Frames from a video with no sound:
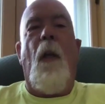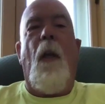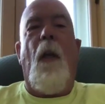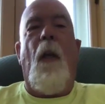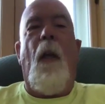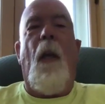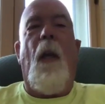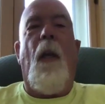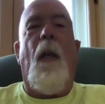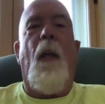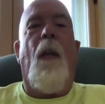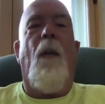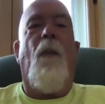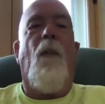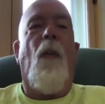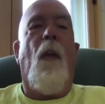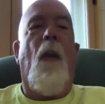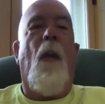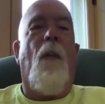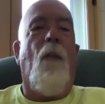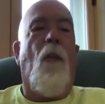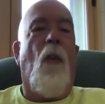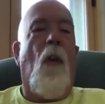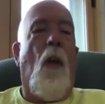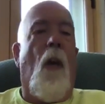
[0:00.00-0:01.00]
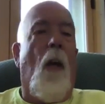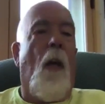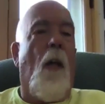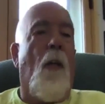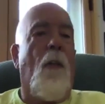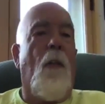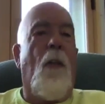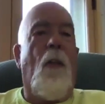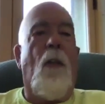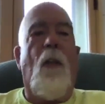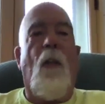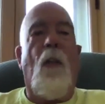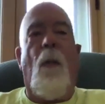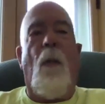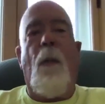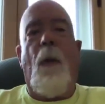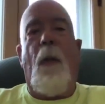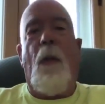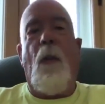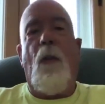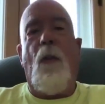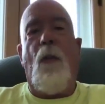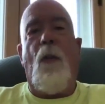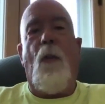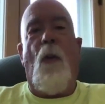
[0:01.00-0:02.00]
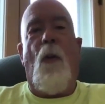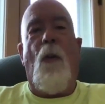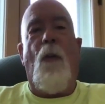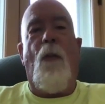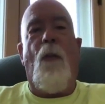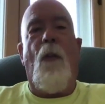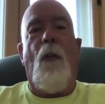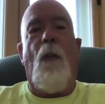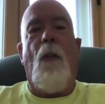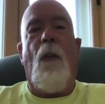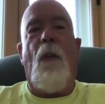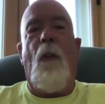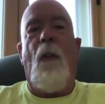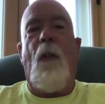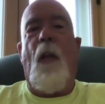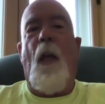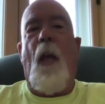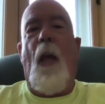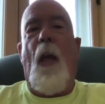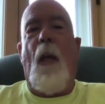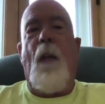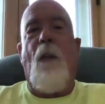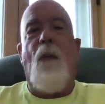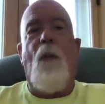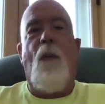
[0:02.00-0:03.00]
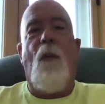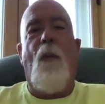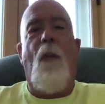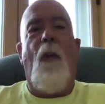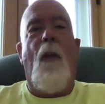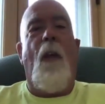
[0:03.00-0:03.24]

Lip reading: And if you have dogs that jump on your sofa, and cats,